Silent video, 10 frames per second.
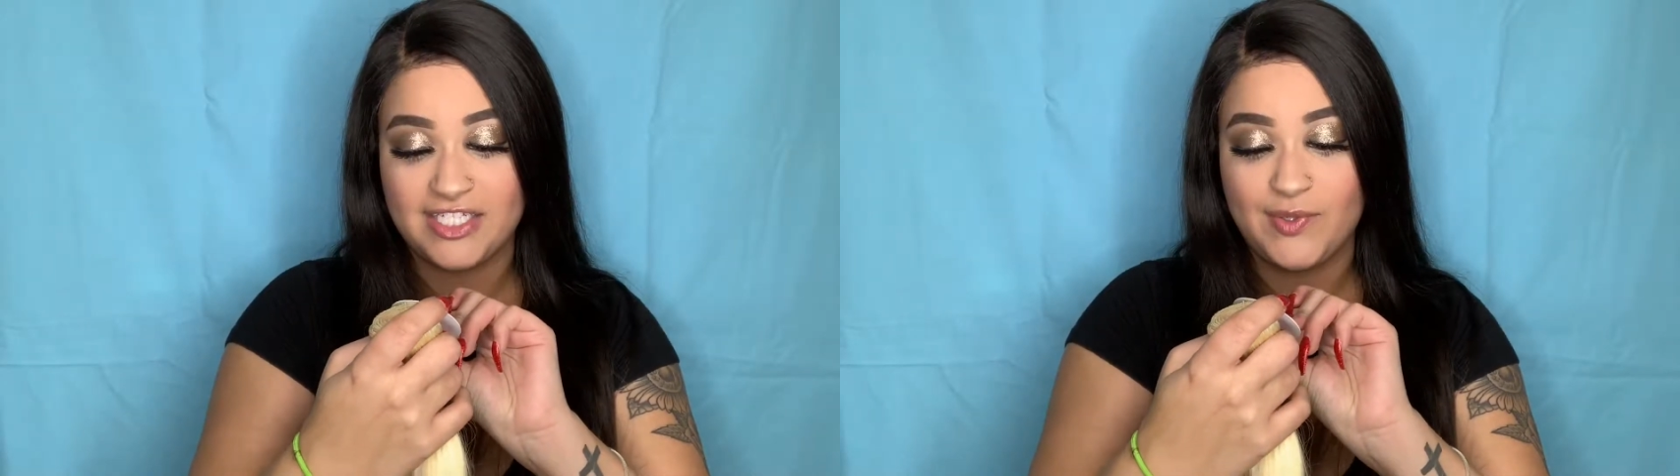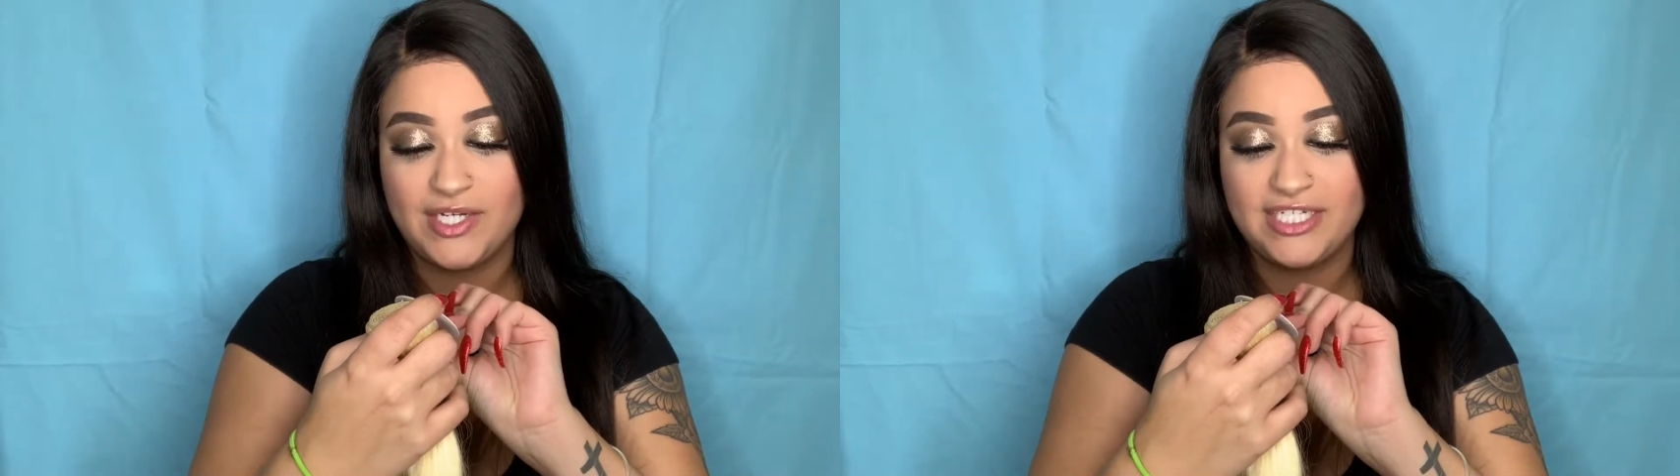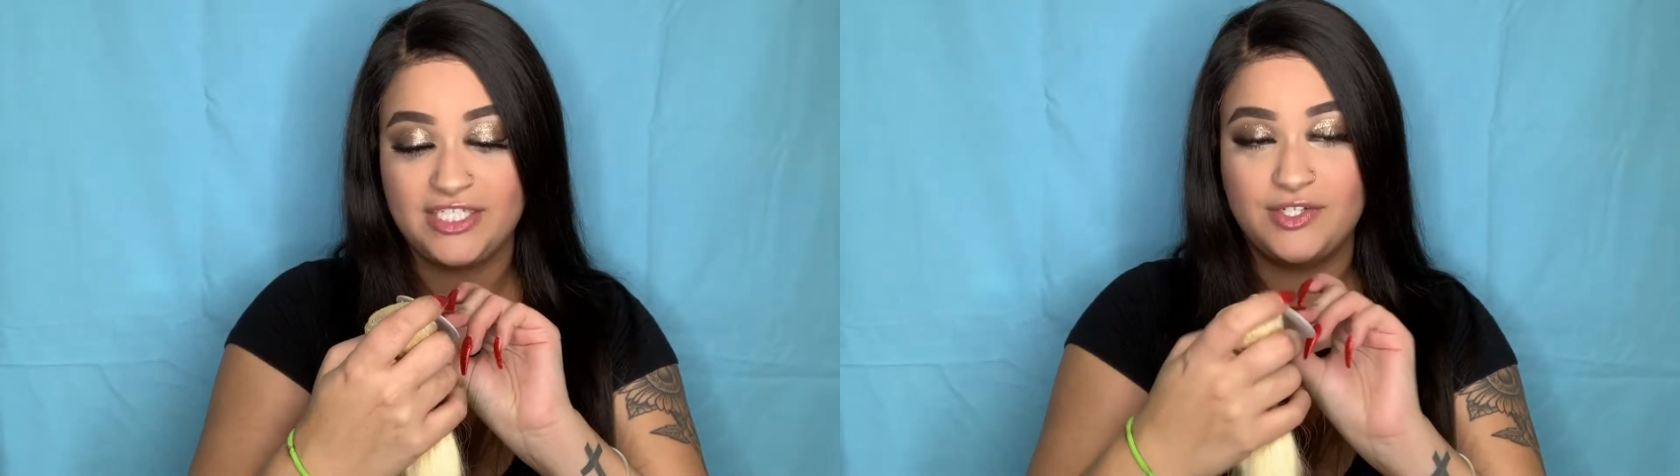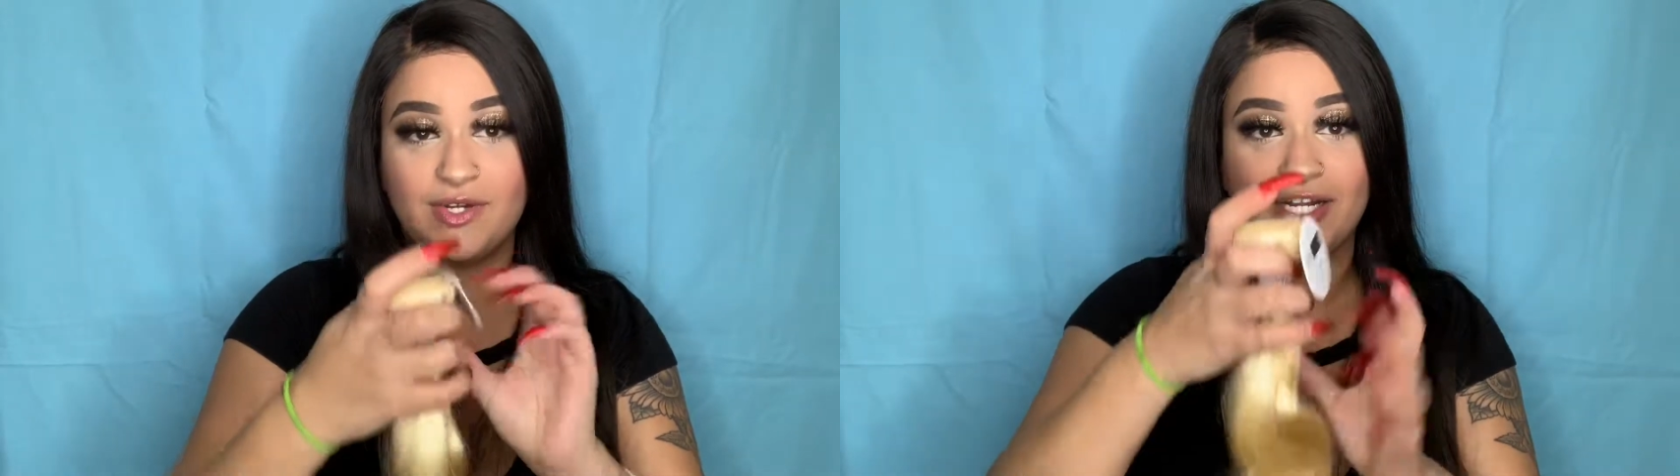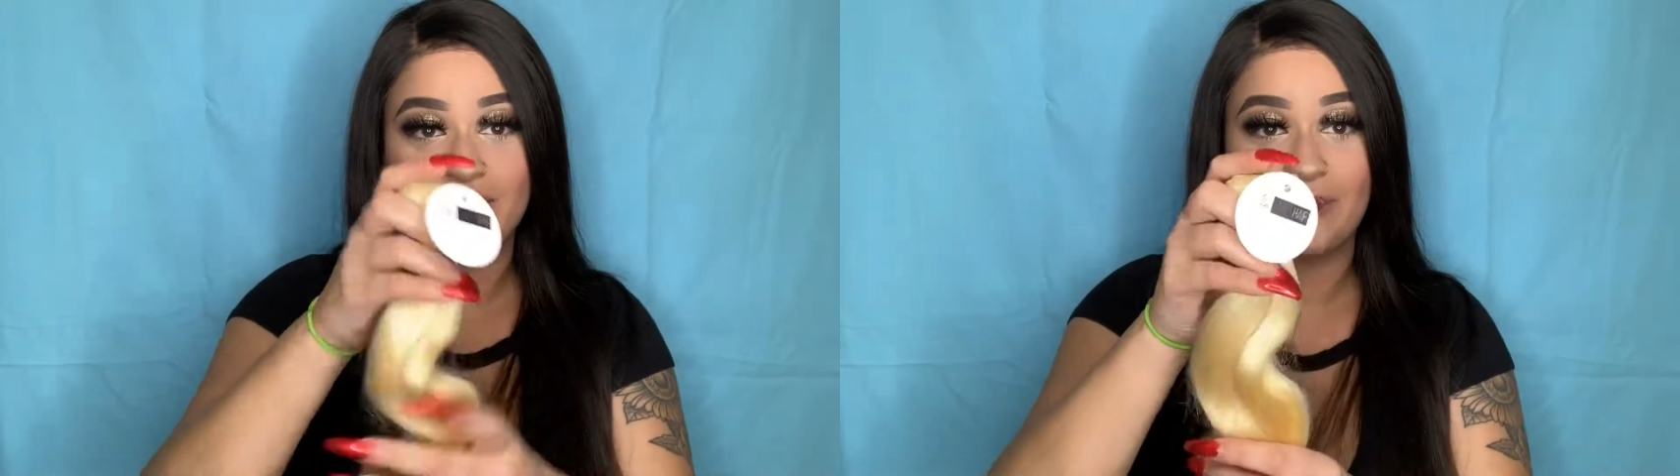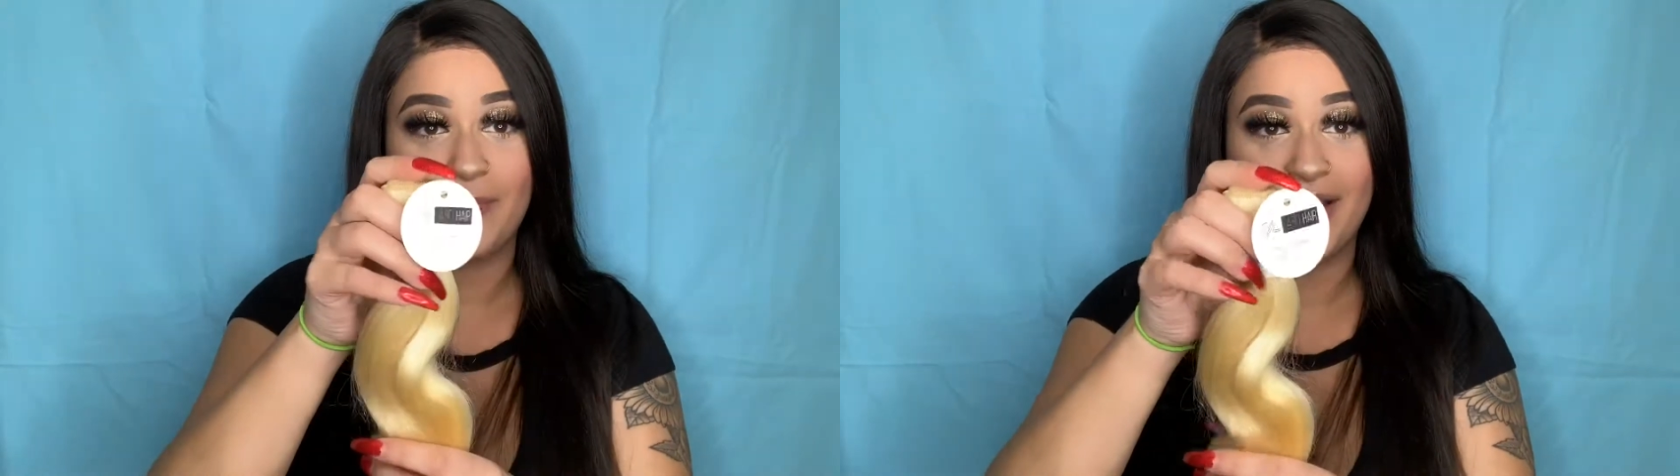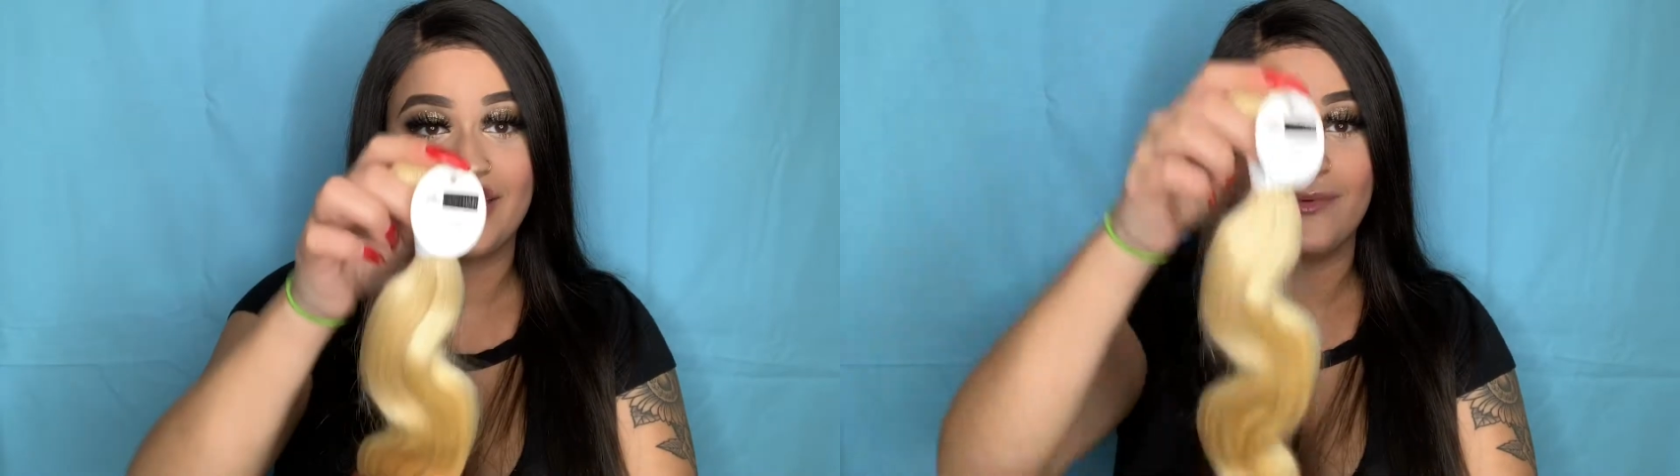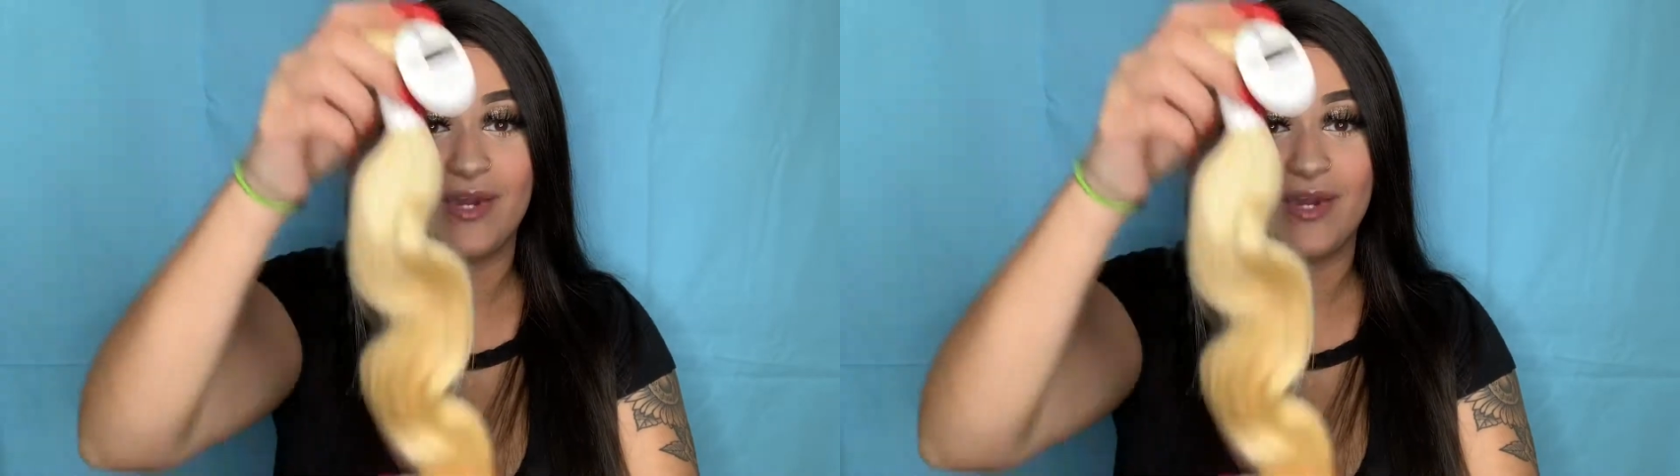22-inch body